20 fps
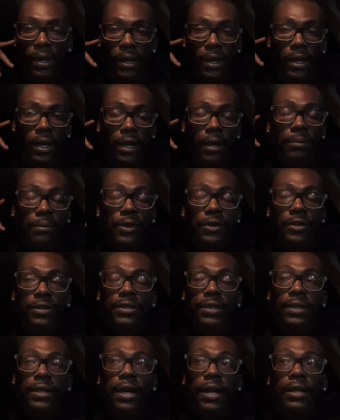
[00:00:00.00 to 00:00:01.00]
And I'm
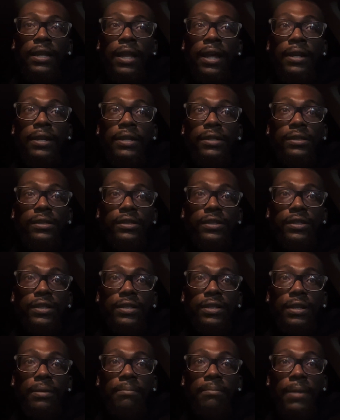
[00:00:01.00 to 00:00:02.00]
noticing that a lot of this is just
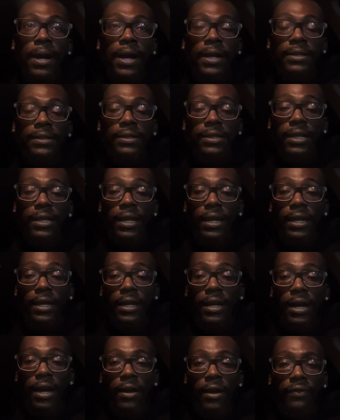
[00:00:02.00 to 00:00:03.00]
a mindset and
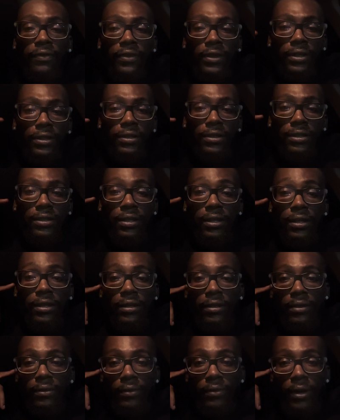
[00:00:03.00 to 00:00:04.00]
confidence thing,
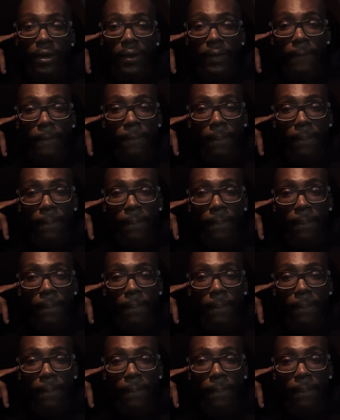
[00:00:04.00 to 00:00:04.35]
right?